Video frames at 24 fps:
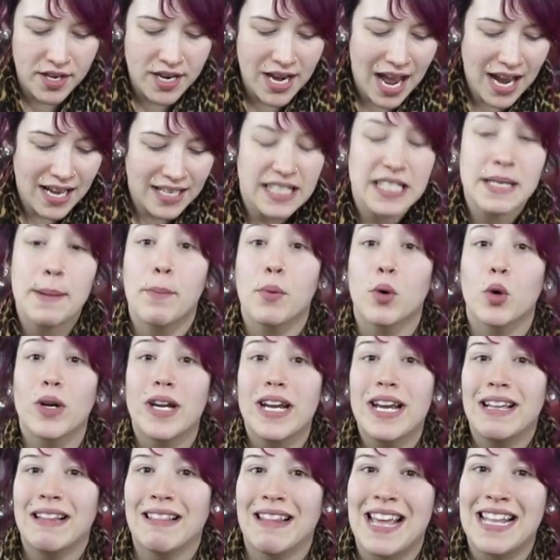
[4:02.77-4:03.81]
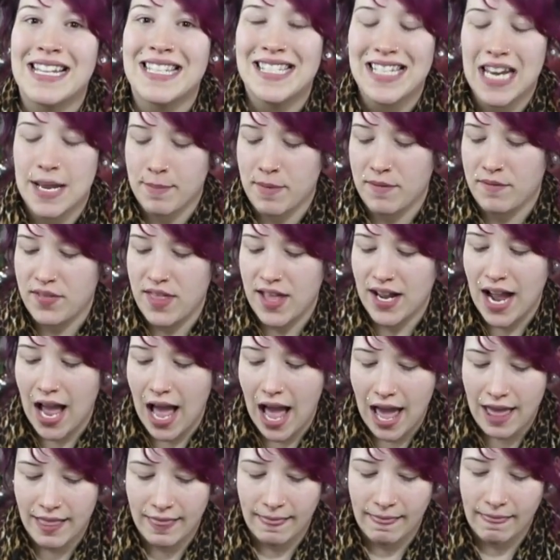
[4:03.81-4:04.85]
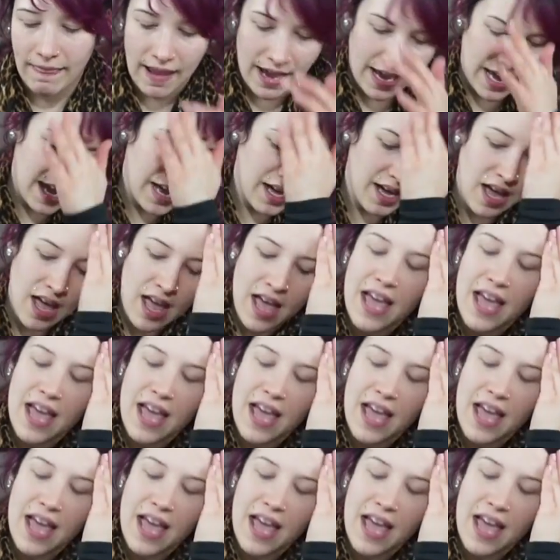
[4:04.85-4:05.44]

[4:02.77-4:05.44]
the next pre-cleanse type of thing I like